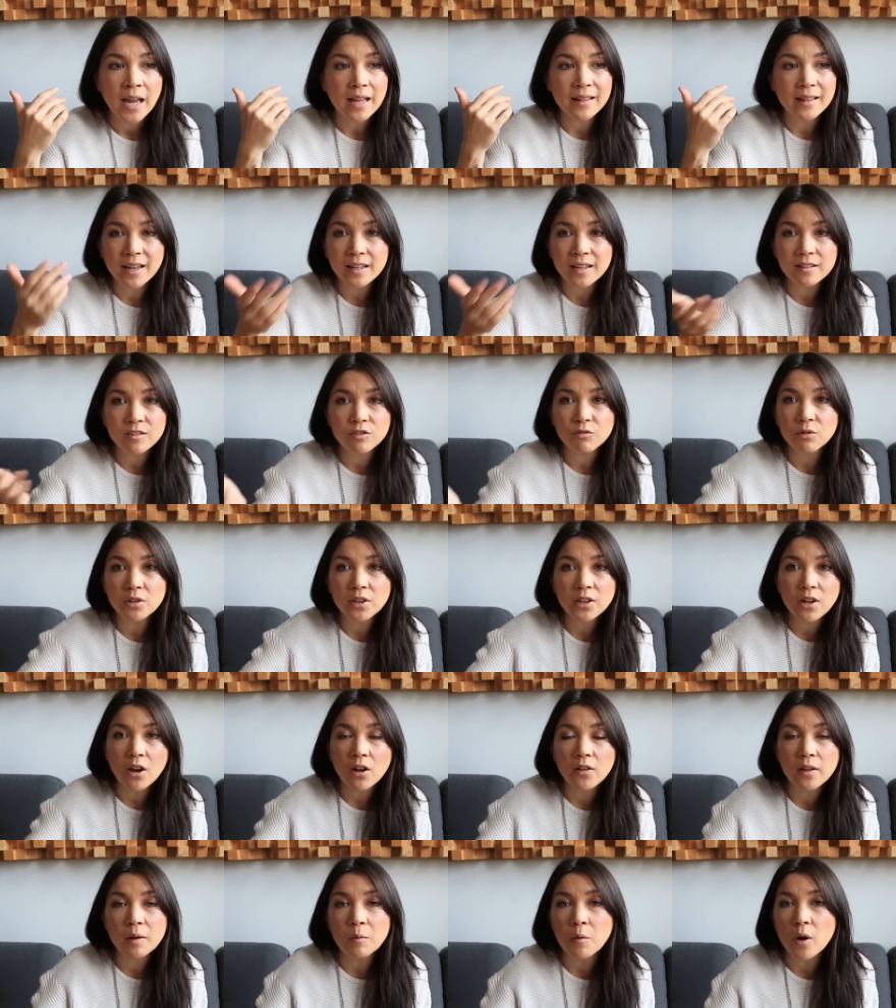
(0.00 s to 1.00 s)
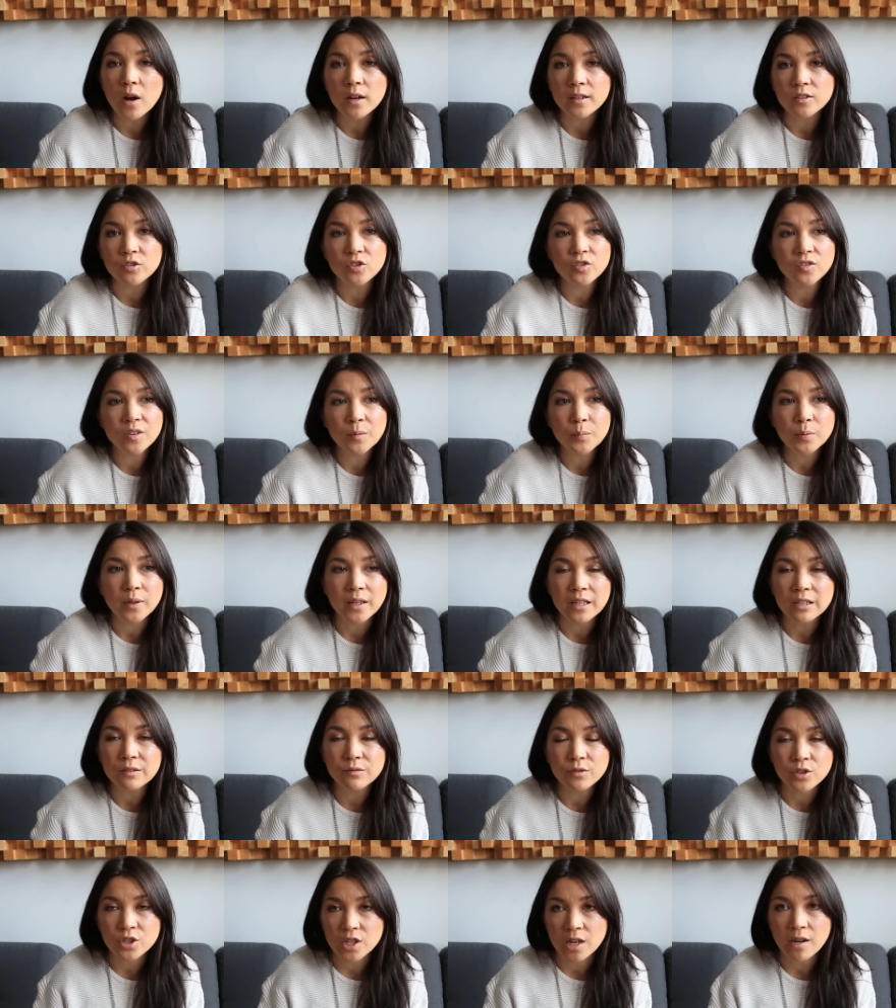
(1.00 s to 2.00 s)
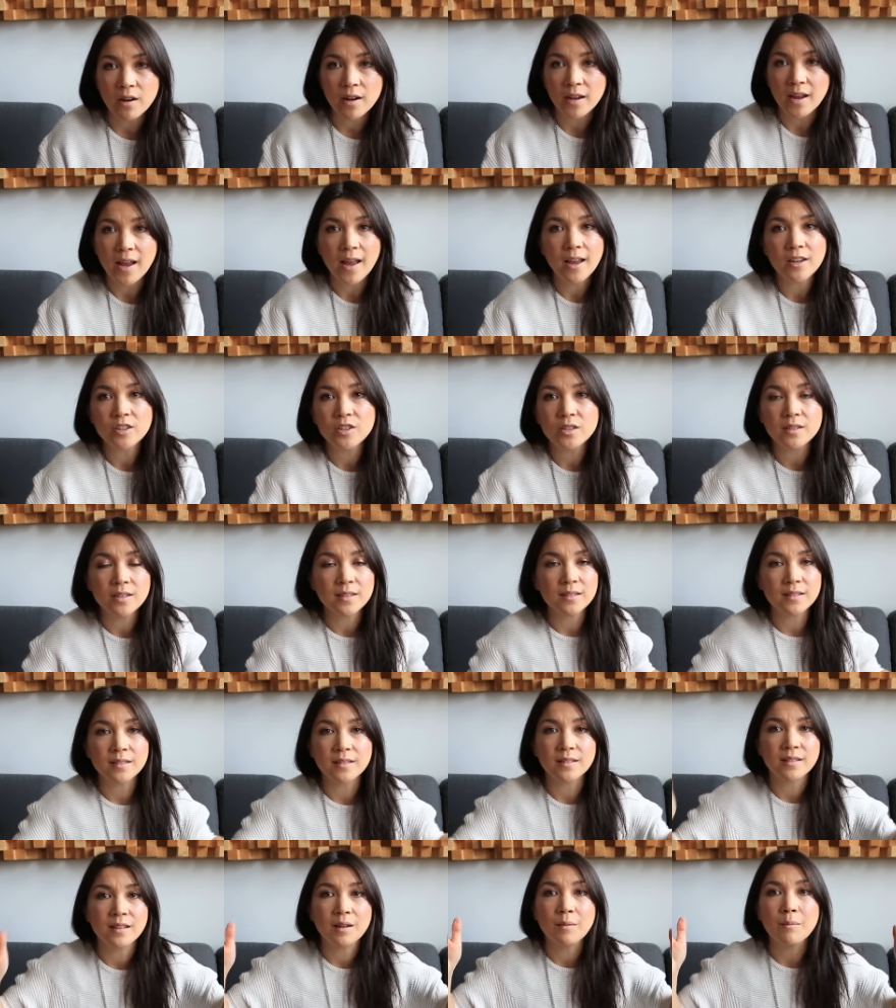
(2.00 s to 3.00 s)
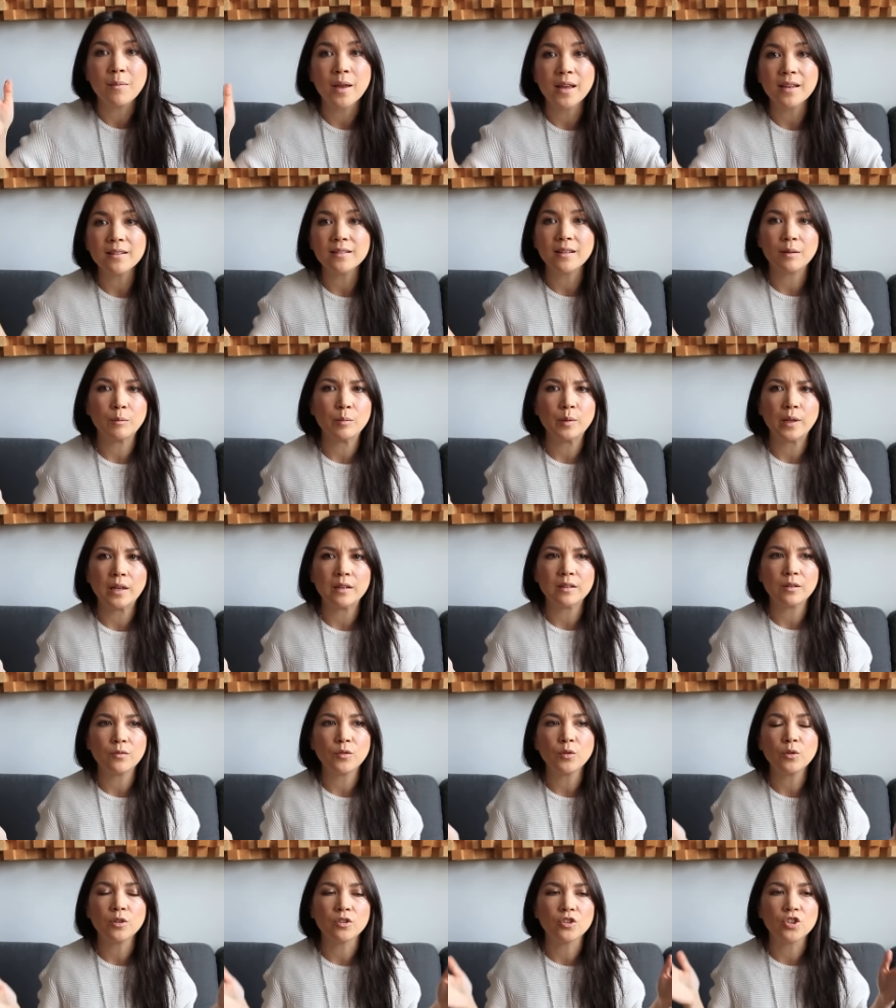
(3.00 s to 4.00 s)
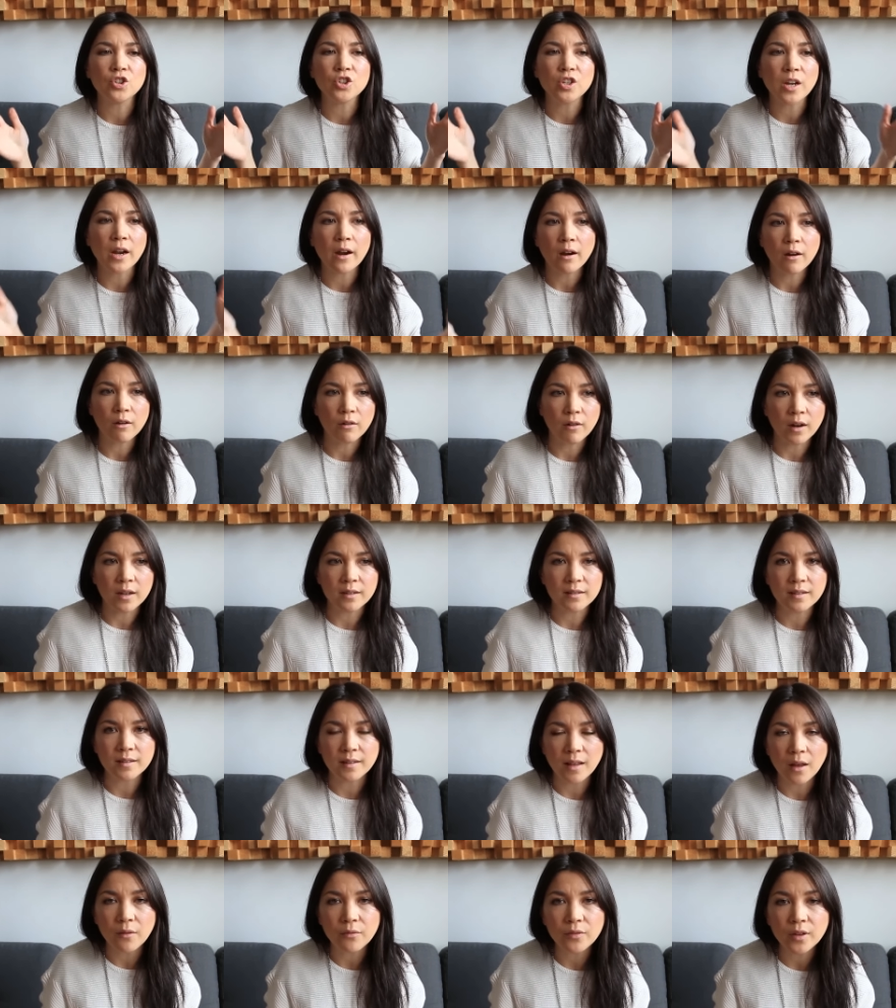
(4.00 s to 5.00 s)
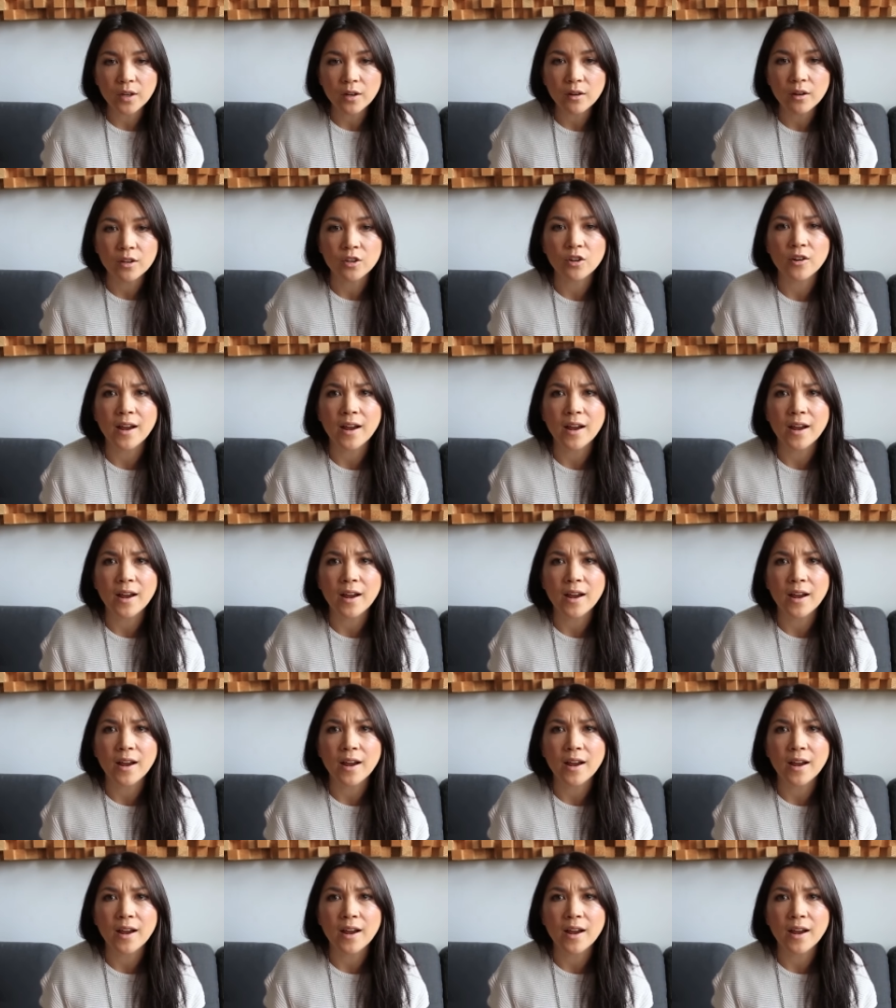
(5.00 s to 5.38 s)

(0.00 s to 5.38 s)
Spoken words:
And that's really all I want. It's just a place for sharing. I actually think this is an amazing place. If you can share great stuff here and